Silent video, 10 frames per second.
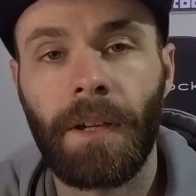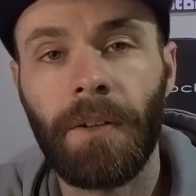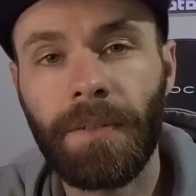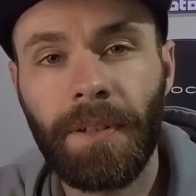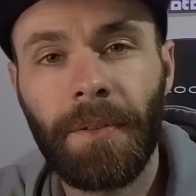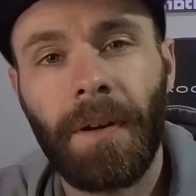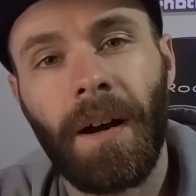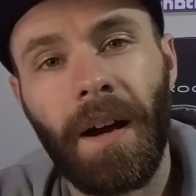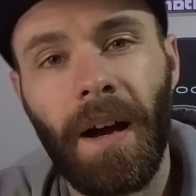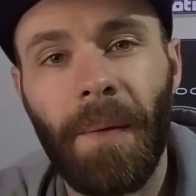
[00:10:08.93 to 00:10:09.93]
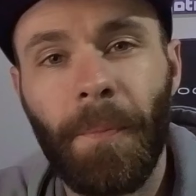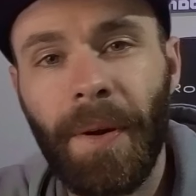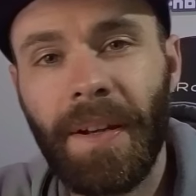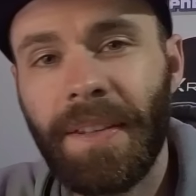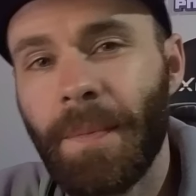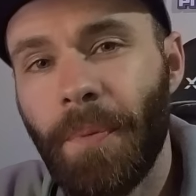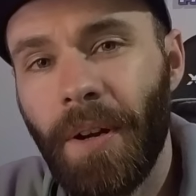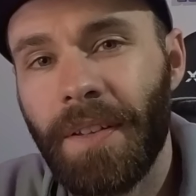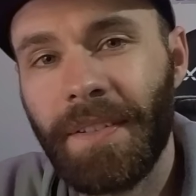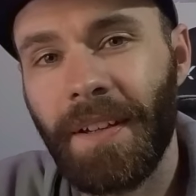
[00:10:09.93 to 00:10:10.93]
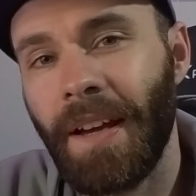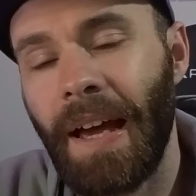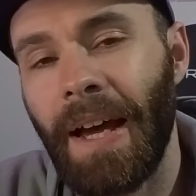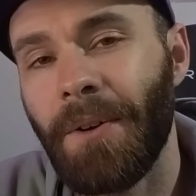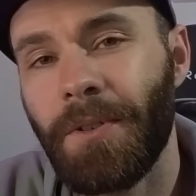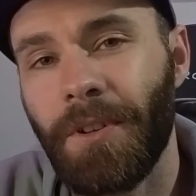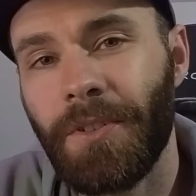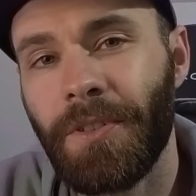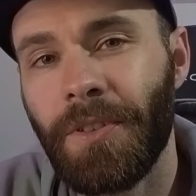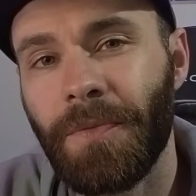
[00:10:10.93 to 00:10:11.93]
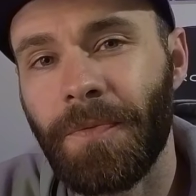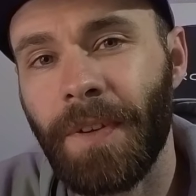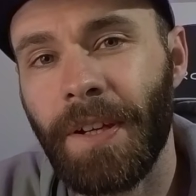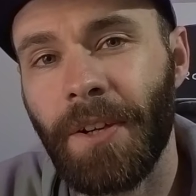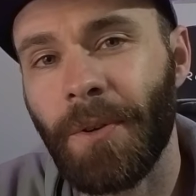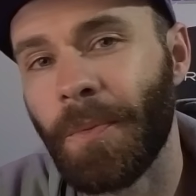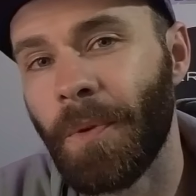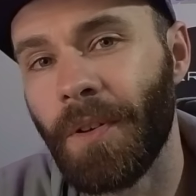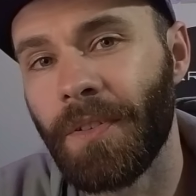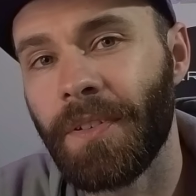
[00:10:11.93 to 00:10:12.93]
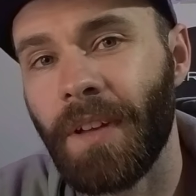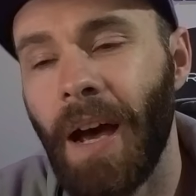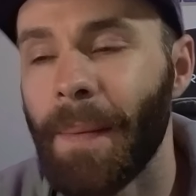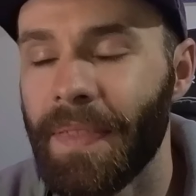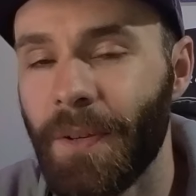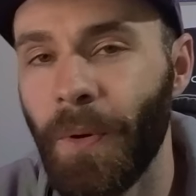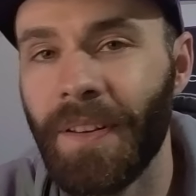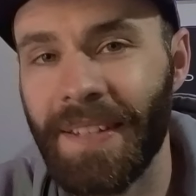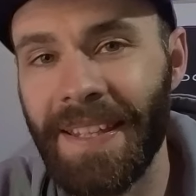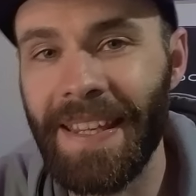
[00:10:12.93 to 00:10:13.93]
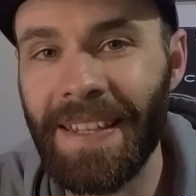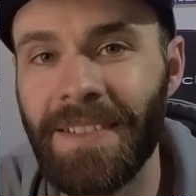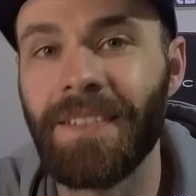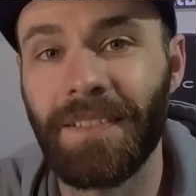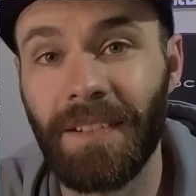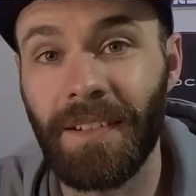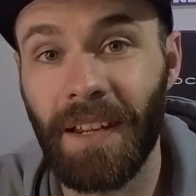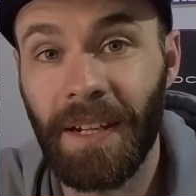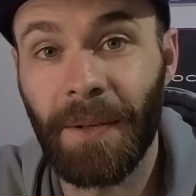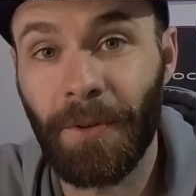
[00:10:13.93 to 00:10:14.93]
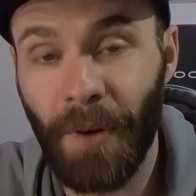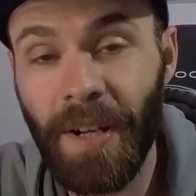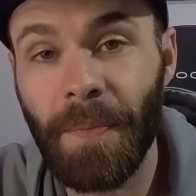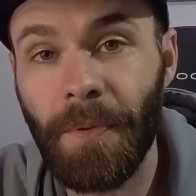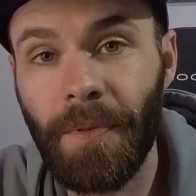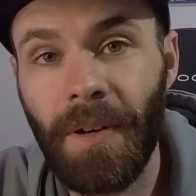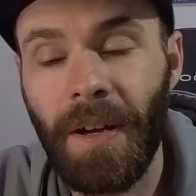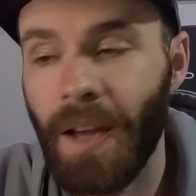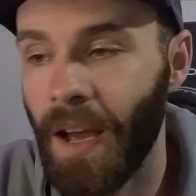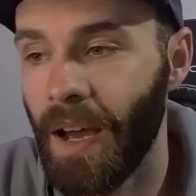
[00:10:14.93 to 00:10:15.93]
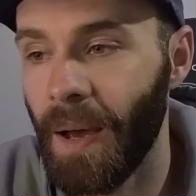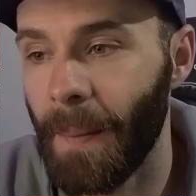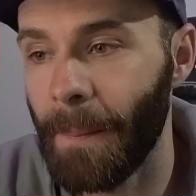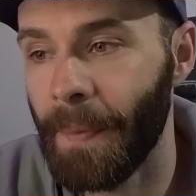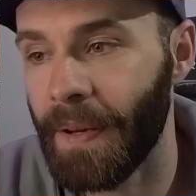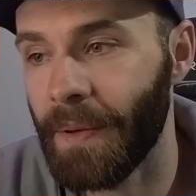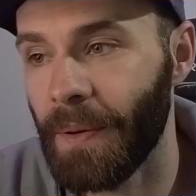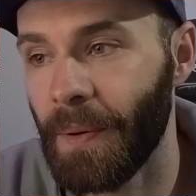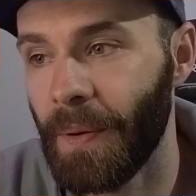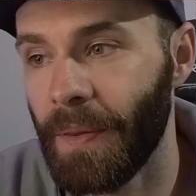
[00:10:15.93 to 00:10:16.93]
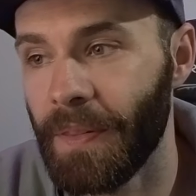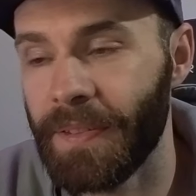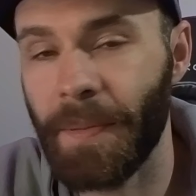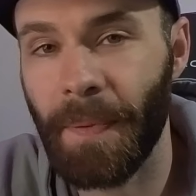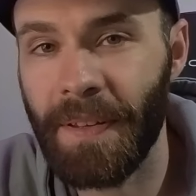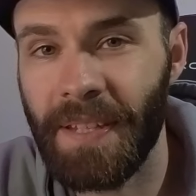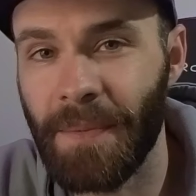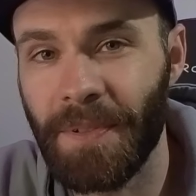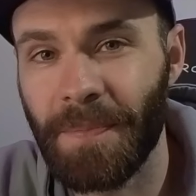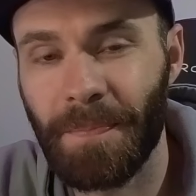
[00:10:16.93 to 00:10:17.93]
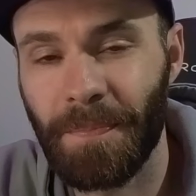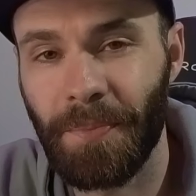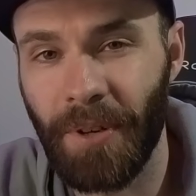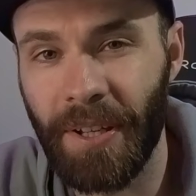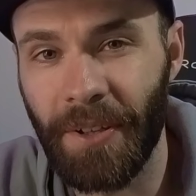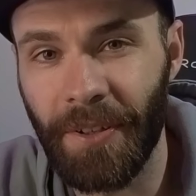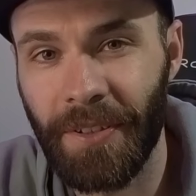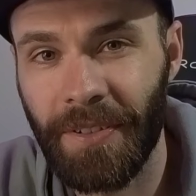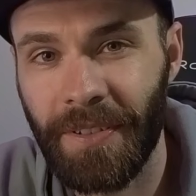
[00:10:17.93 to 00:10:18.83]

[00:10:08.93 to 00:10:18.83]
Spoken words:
Also, I'm weirdly surprised at how good the video was. I mean, the quality isn't incredible, but the stability was pretty good.